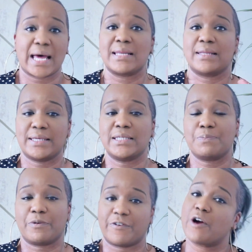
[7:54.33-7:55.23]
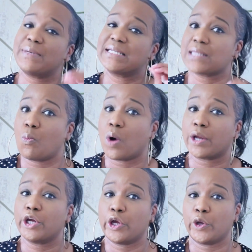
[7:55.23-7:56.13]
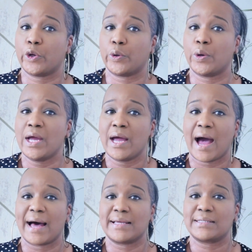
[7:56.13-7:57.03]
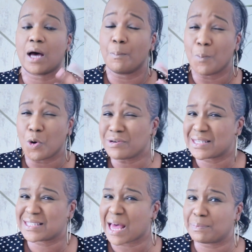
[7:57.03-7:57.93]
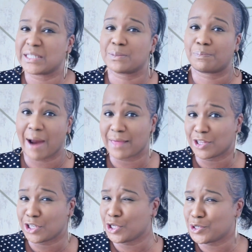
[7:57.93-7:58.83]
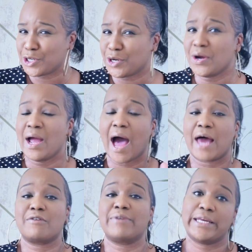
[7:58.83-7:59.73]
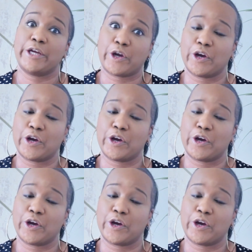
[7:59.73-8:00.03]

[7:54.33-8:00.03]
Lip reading: And this is preferably someone who has a more established brand than you do and a really